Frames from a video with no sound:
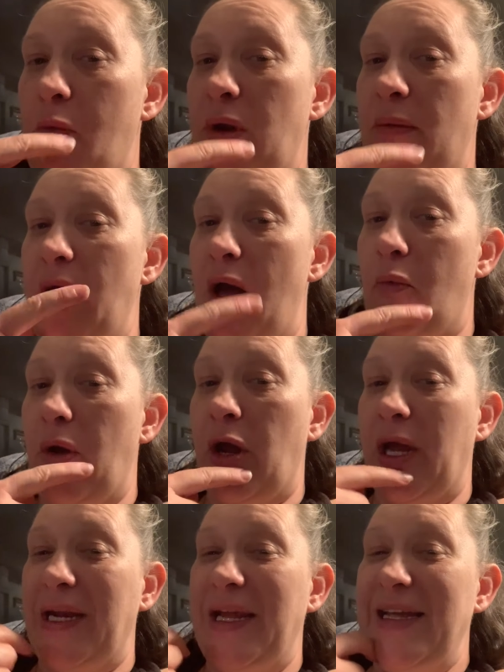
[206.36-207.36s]
I'm not
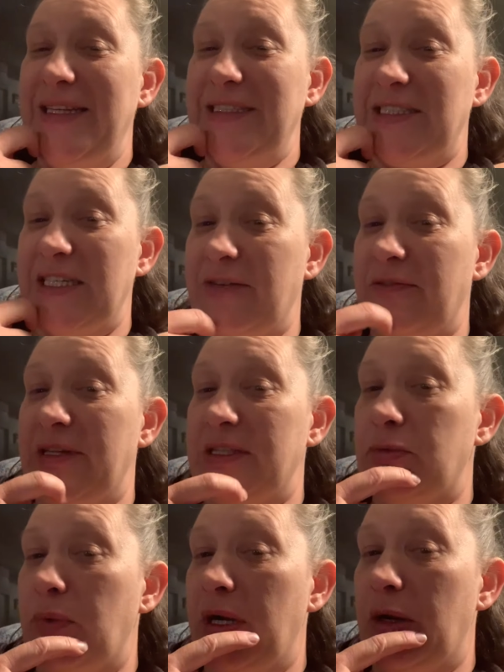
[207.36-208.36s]
wearing adhesive,
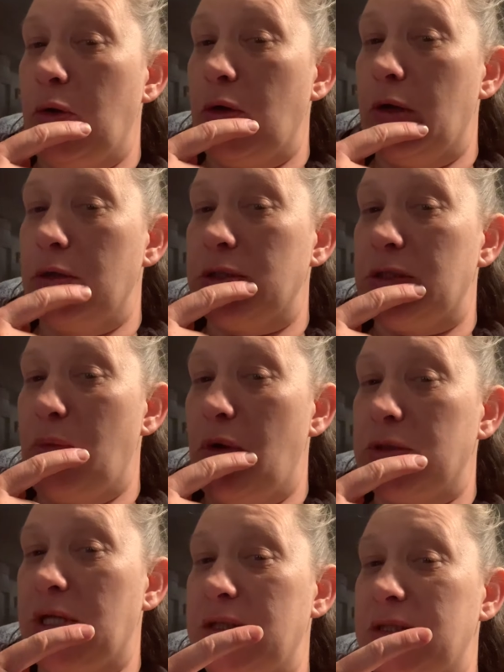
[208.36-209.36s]
it's when it hurts the
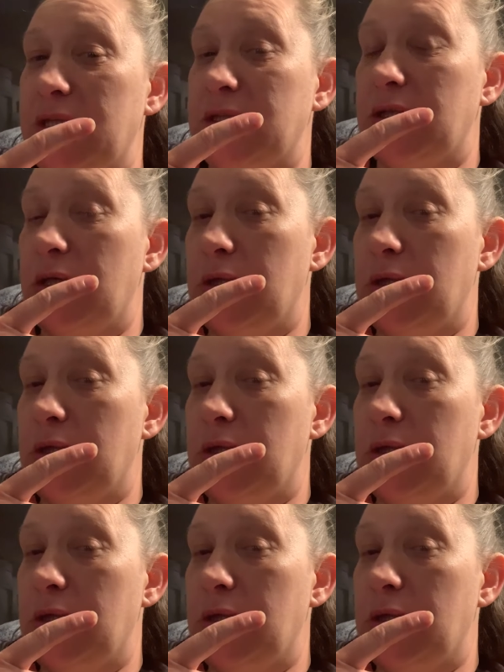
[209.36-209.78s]
most, because it's